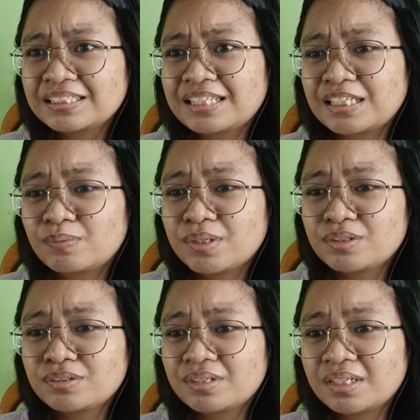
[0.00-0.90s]
That's where you
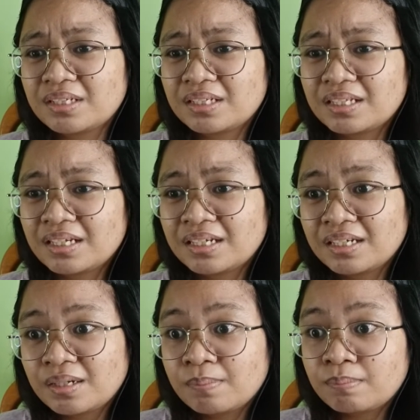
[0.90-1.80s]
shouldn't.
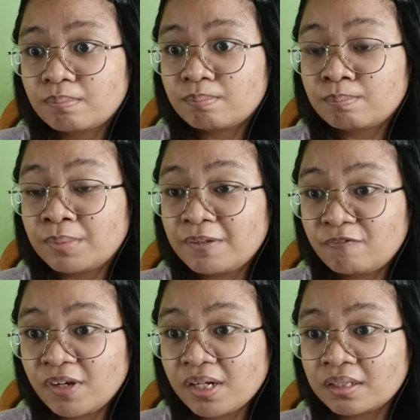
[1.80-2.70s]

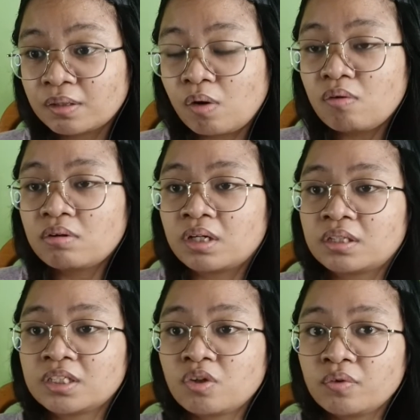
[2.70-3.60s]
Midfield! Oh god,
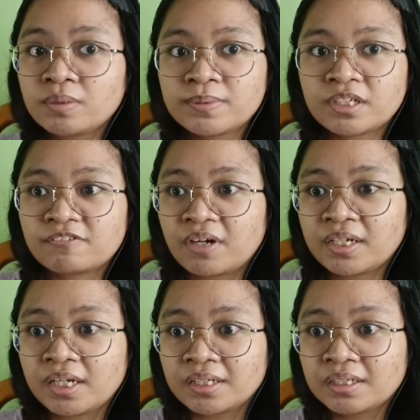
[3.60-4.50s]
that's going to be
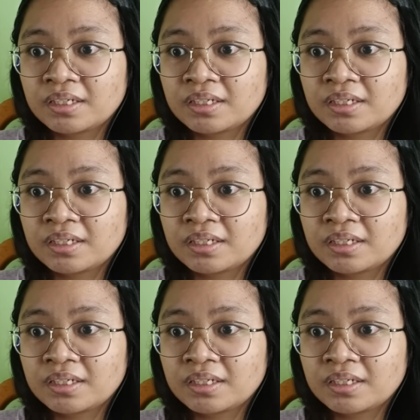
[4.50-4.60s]
terrifying.